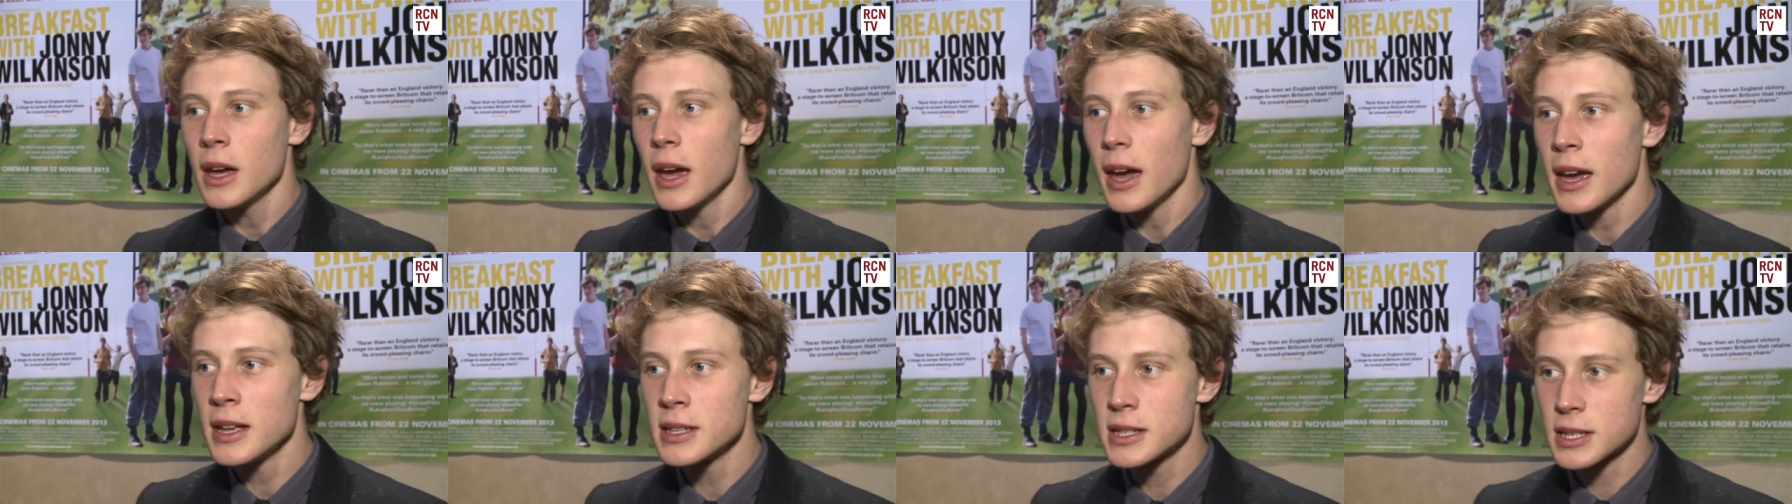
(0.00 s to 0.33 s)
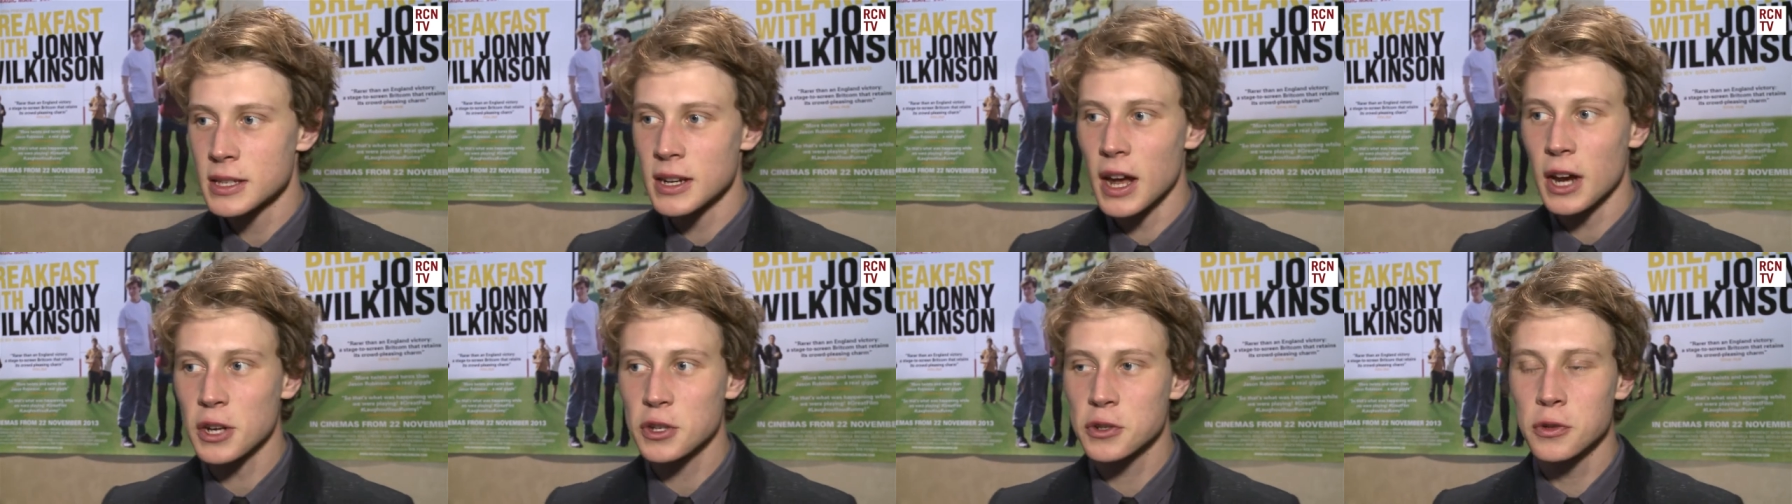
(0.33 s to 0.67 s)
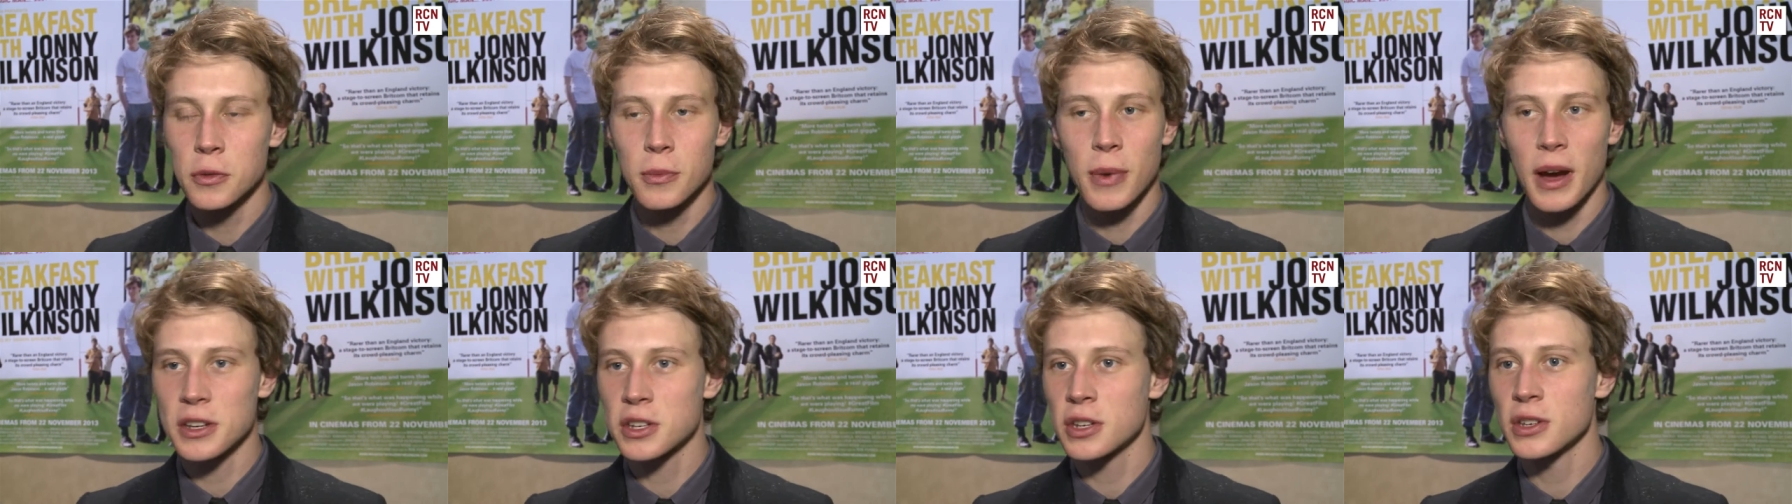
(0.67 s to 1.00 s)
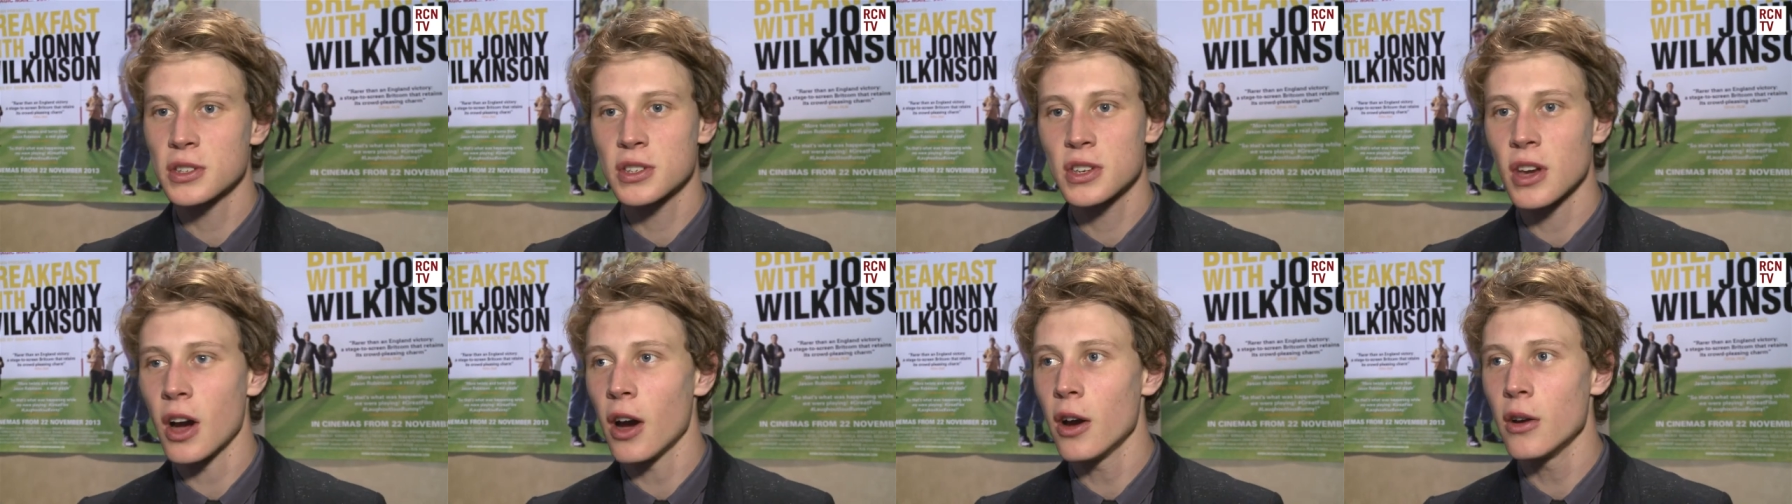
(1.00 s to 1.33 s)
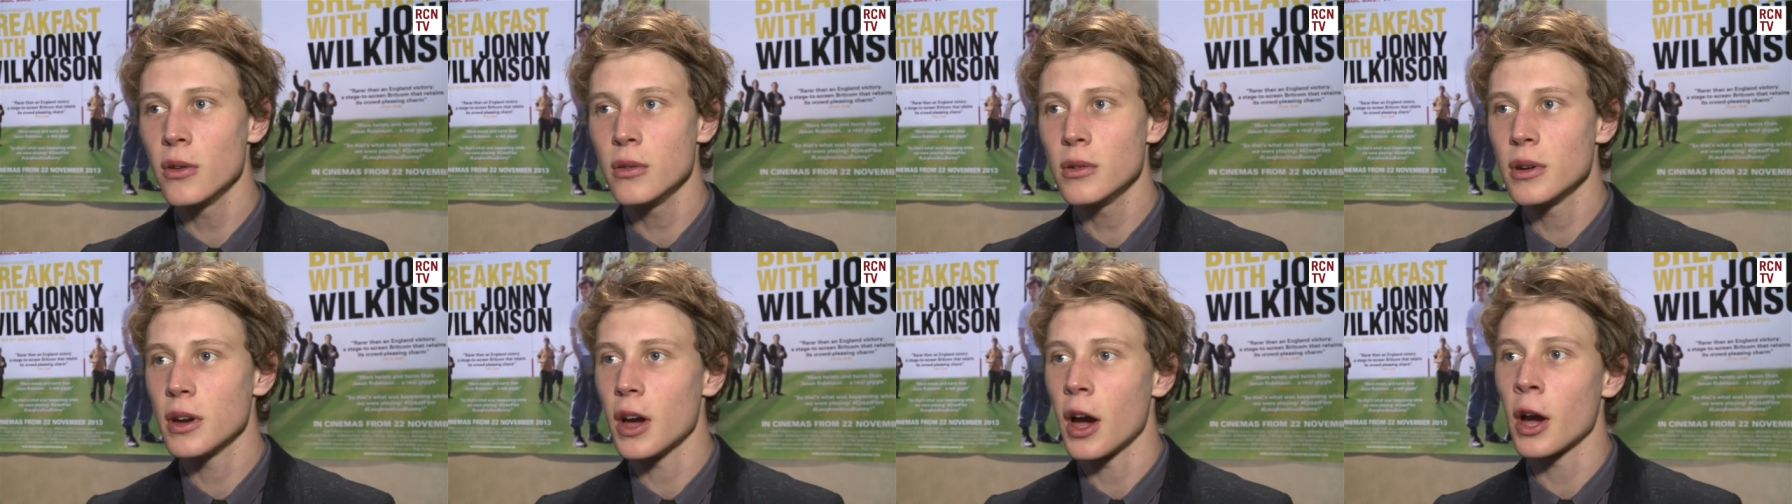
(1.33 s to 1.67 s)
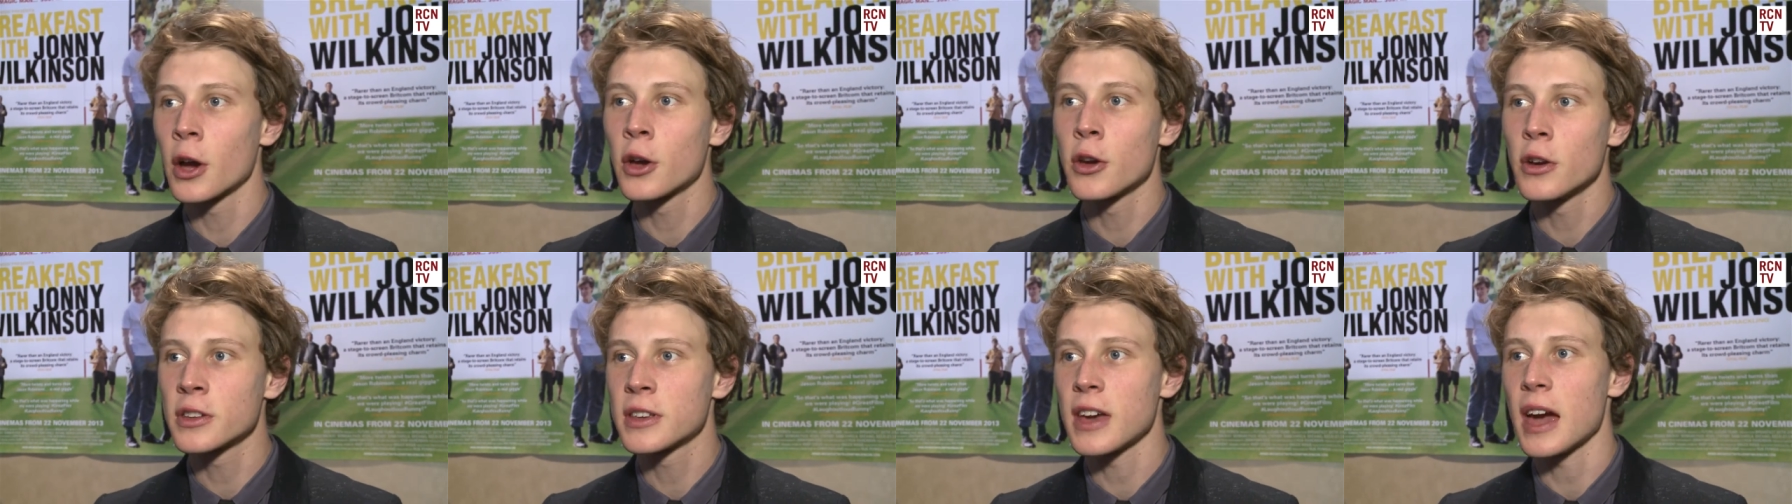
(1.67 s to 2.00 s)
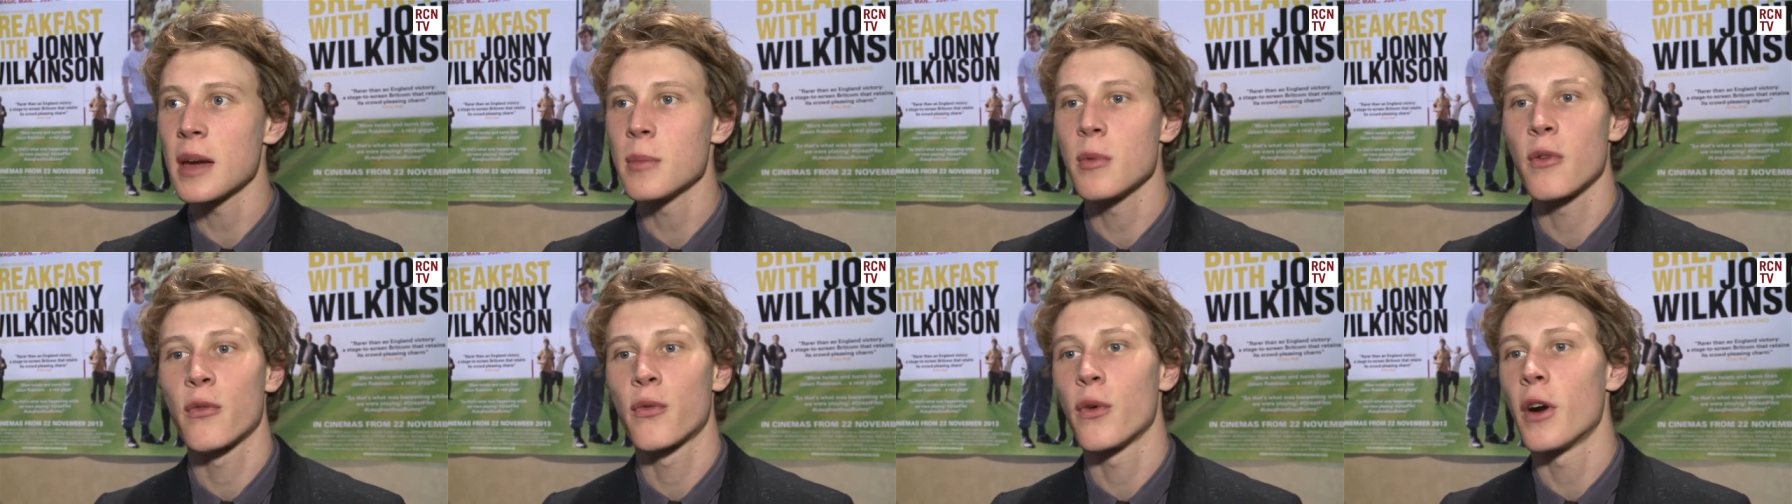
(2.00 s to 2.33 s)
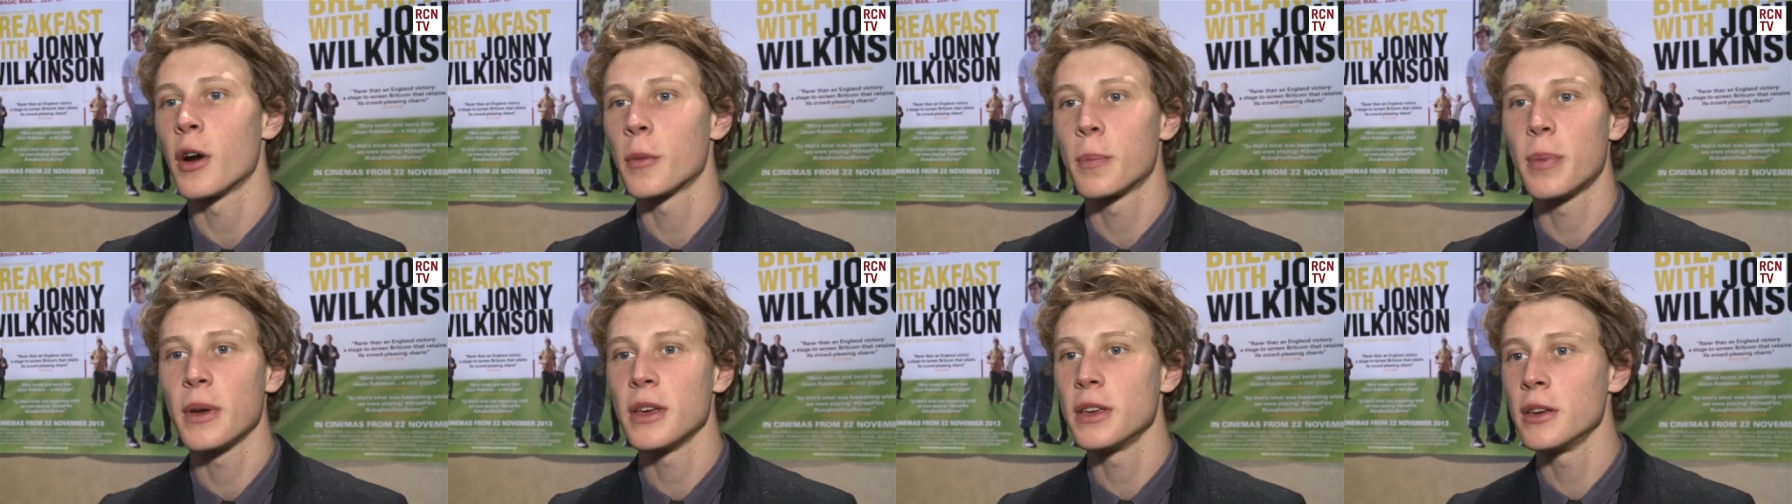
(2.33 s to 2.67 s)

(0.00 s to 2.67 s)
international matches go, a good game of rugby,